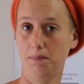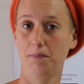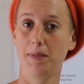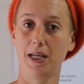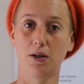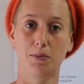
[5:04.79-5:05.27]

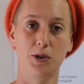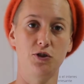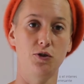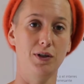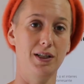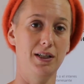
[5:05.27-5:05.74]
big
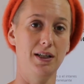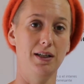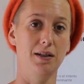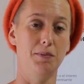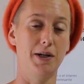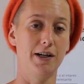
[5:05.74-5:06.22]
opportunity
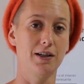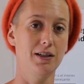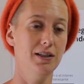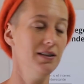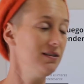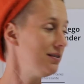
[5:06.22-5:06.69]
in the
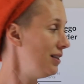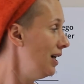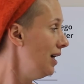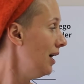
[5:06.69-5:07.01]
market.